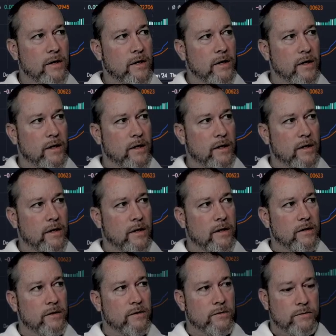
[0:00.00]

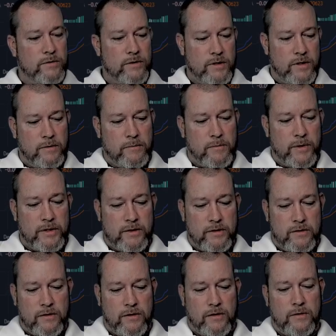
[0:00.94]
AIOZ, my
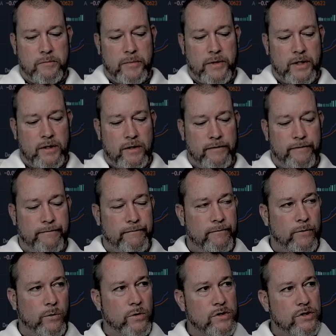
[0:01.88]
son made a
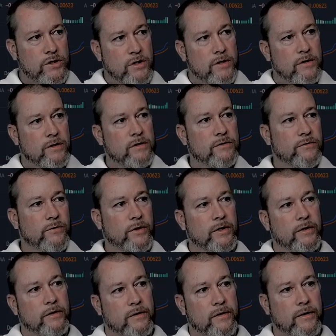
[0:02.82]
fortune on this
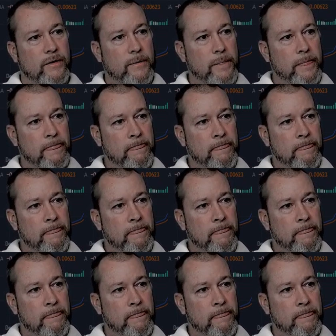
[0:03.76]
freaking thing.